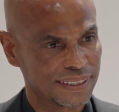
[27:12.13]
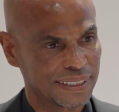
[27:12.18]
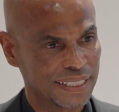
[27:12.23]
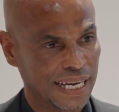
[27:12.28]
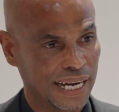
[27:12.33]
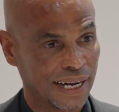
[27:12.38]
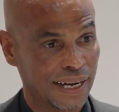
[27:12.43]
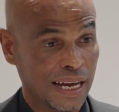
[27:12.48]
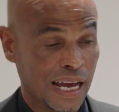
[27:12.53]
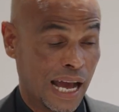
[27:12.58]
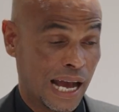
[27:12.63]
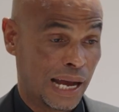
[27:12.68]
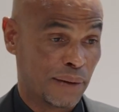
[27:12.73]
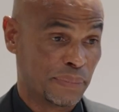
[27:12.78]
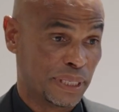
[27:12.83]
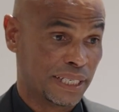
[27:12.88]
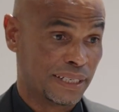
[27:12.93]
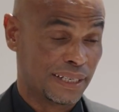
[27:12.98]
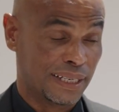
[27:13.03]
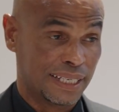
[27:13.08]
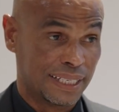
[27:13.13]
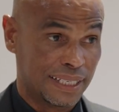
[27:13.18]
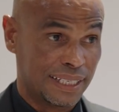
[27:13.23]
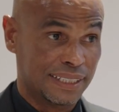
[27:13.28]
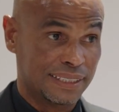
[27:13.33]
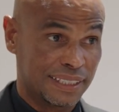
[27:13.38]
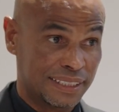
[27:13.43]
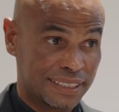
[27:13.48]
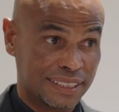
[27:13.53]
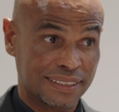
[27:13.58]
Yeah. I mean,
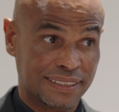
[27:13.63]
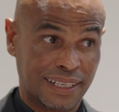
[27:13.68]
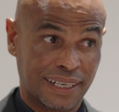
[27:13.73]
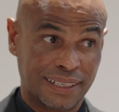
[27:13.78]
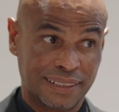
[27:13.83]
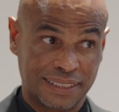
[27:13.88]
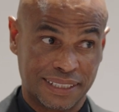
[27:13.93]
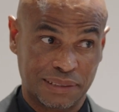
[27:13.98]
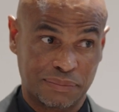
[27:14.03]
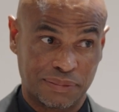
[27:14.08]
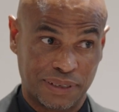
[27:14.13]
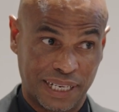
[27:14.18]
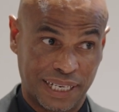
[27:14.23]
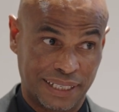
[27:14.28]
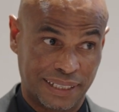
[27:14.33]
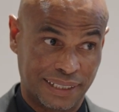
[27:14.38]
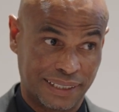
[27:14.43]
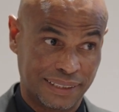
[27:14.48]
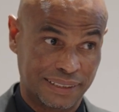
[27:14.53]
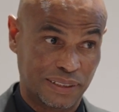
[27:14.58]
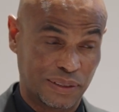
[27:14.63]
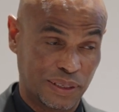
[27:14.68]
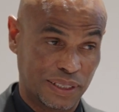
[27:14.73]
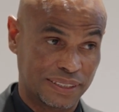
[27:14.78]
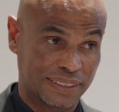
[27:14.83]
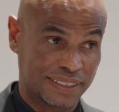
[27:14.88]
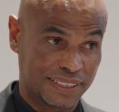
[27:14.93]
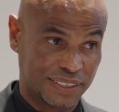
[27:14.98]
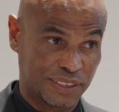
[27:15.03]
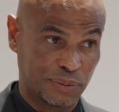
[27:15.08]
this is not a zip line, huh?
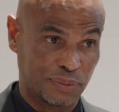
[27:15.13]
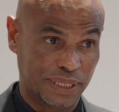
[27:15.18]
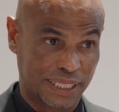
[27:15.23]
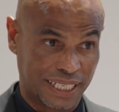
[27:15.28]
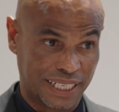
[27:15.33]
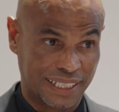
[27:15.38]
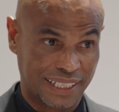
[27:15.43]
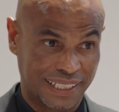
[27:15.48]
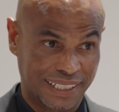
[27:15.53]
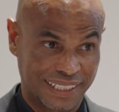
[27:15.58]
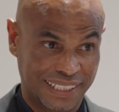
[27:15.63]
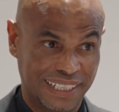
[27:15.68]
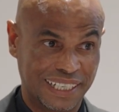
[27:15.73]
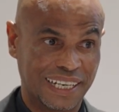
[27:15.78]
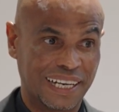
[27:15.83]
To be clear.